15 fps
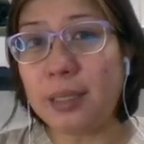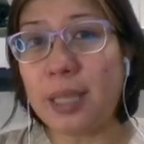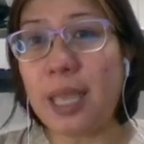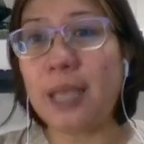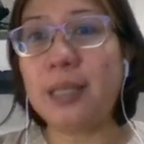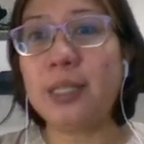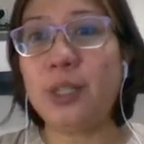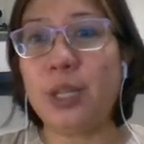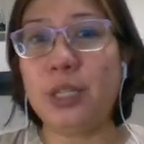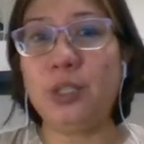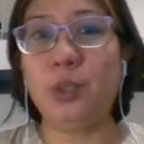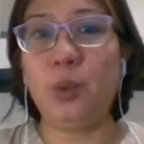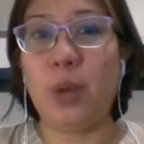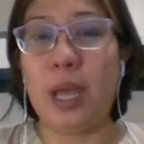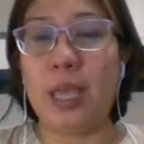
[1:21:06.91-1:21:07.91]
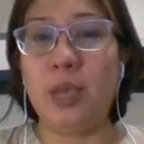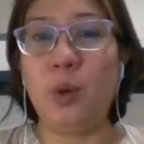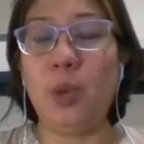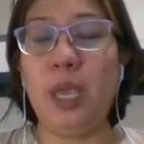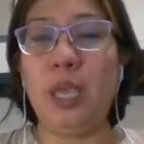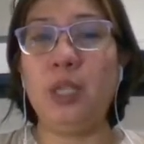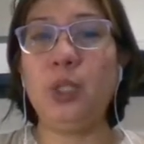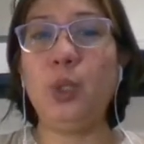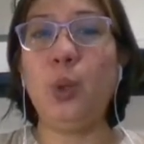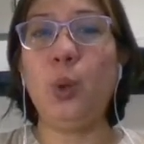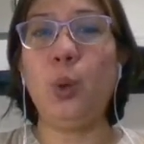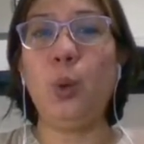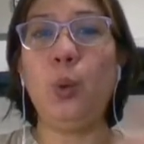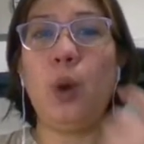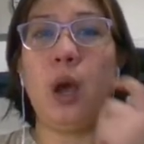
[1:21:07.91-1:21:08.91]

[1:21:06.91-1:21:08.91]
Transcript: x raised to I. Okay, so